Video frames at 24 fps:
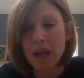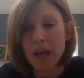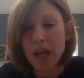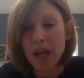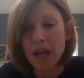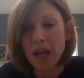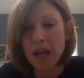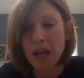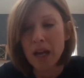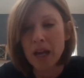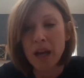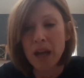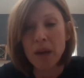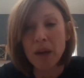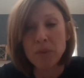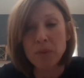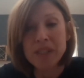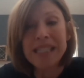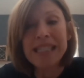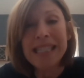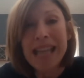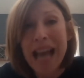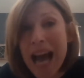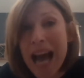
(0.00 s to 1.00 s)
I
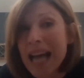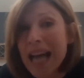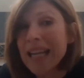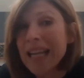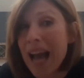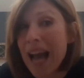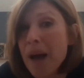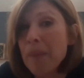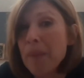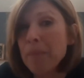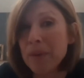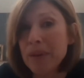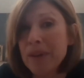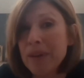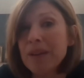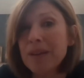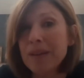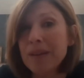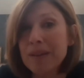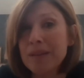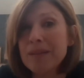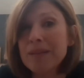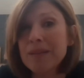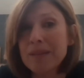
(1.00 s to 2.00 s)
was not happy.
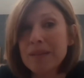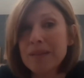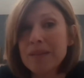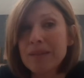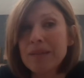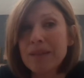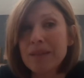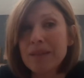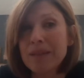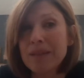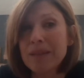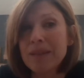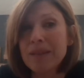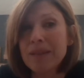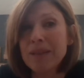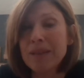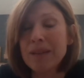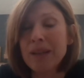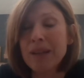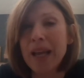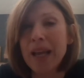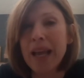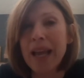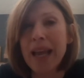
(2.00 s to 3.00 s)

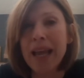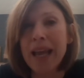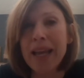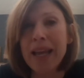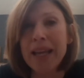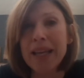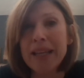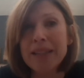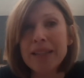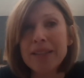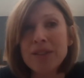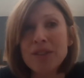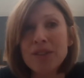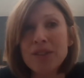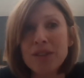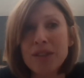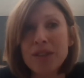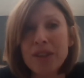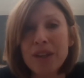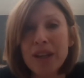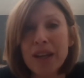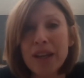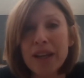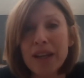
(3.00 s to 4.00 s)
And,
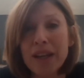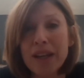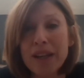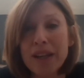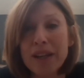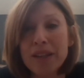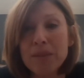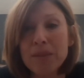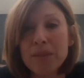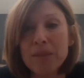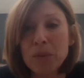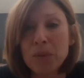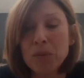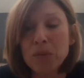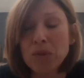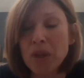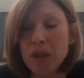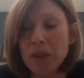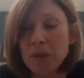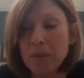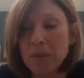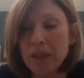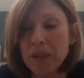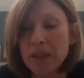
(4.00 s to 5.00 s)
but we'll
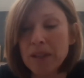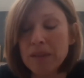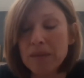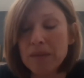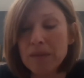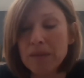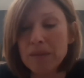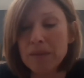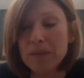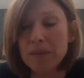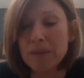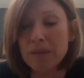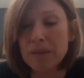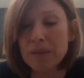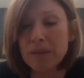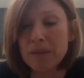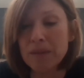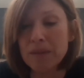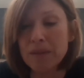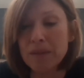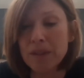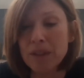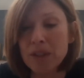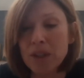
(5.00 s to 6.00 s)
talk about it,
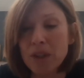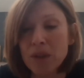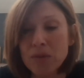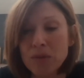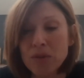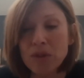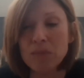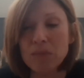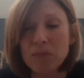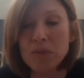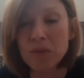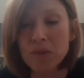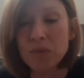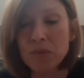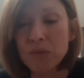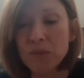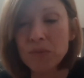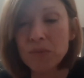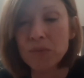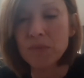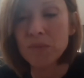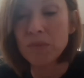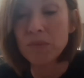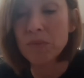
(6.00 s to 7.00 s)
in terms of
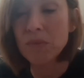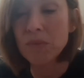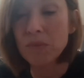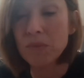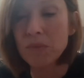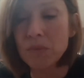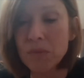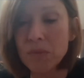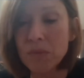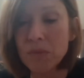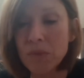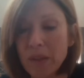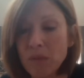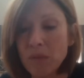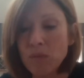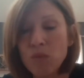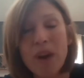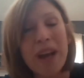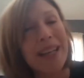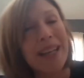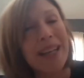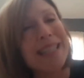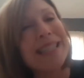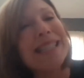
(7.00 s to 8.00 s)
like
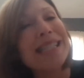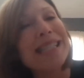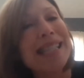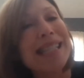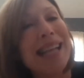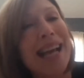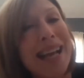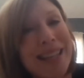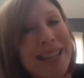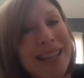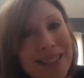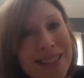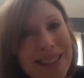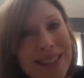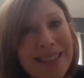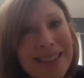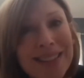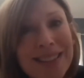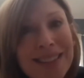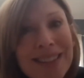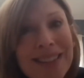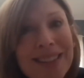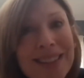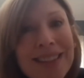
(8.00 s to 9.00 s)
reconciling